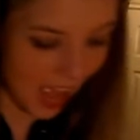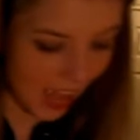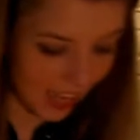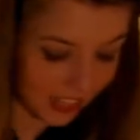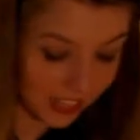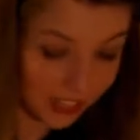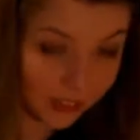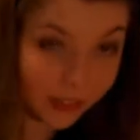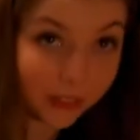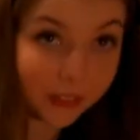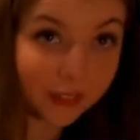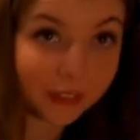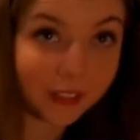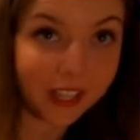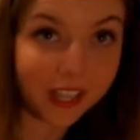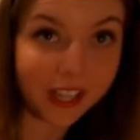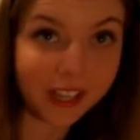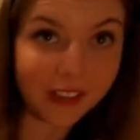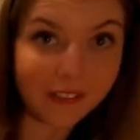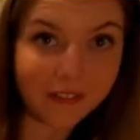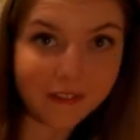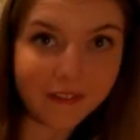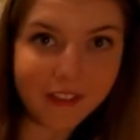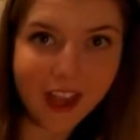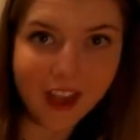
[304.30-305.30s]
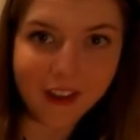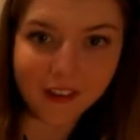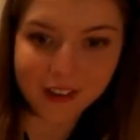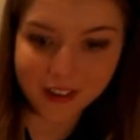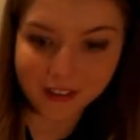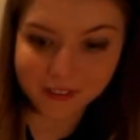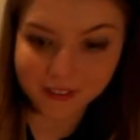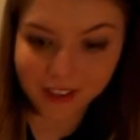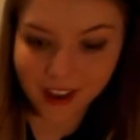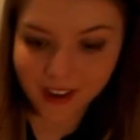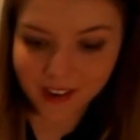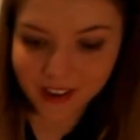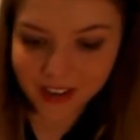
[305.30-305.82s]
And if you're feeling
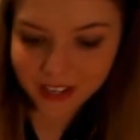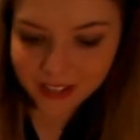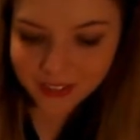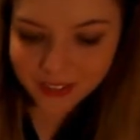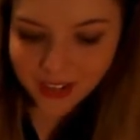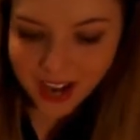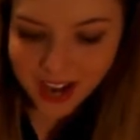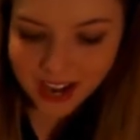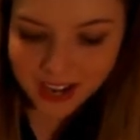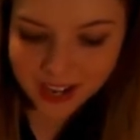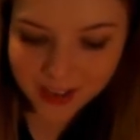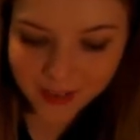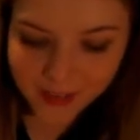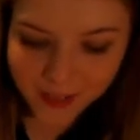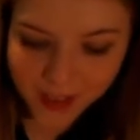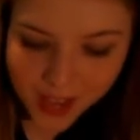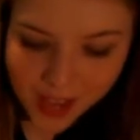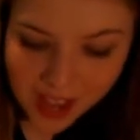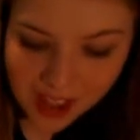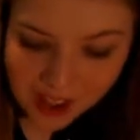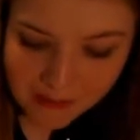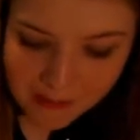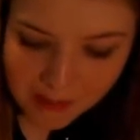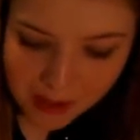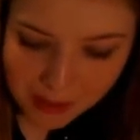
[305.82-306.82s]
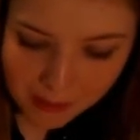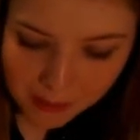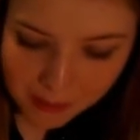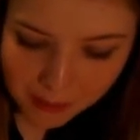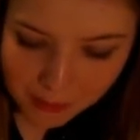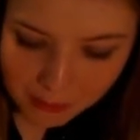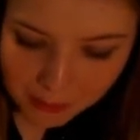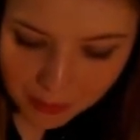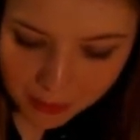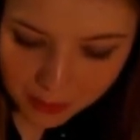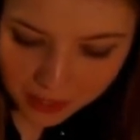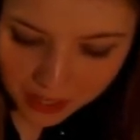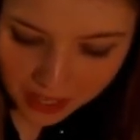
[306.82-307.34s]
very, very creative, maybe
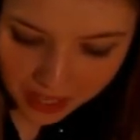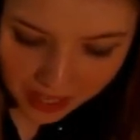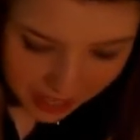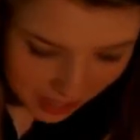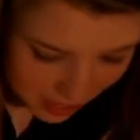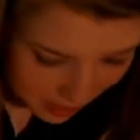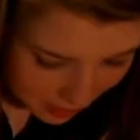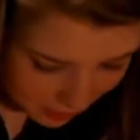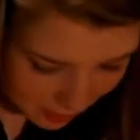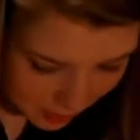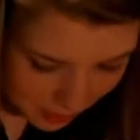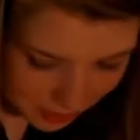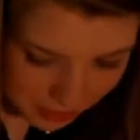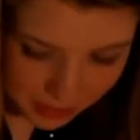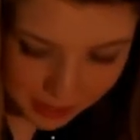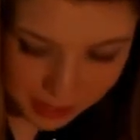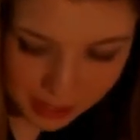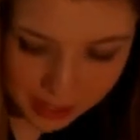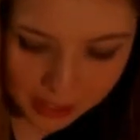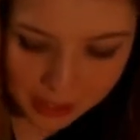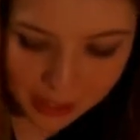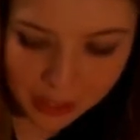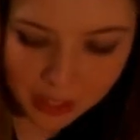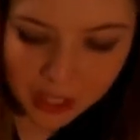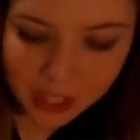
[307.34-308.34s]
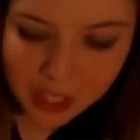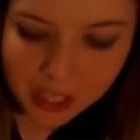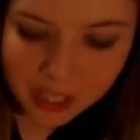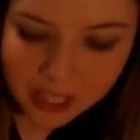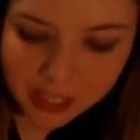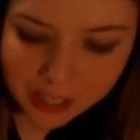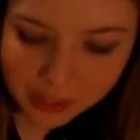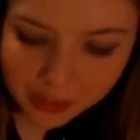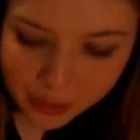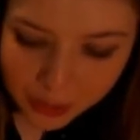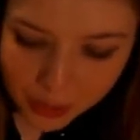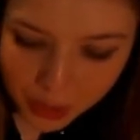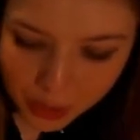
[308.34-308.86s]
even put a few little
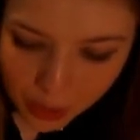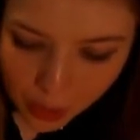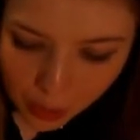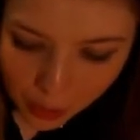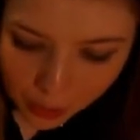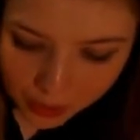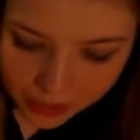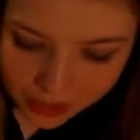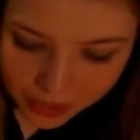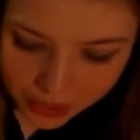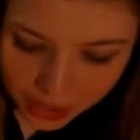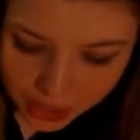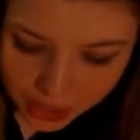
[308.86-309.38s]
little chocolate